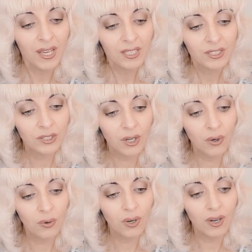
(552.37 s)

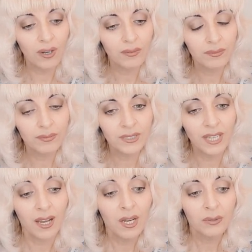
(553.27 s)
So
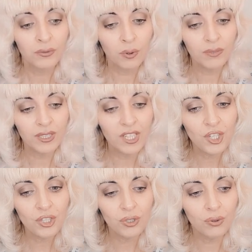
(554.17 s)
yeah, from the
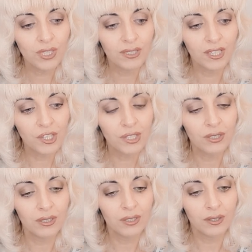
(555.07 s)
kitchen you can
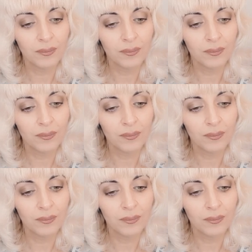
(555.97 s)
actually